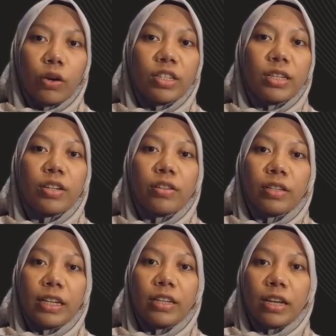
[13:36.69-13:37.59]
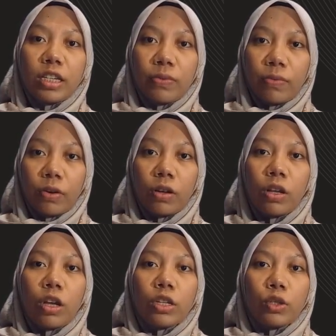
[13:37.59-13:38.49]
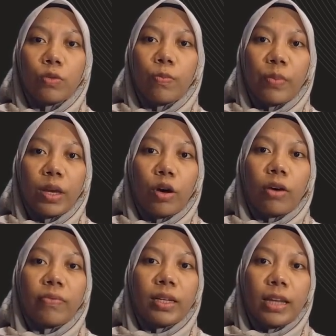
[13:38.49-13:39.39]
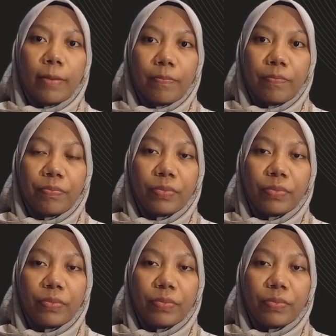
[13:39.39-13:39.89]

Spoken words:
on generating cash flow to pay off the debt,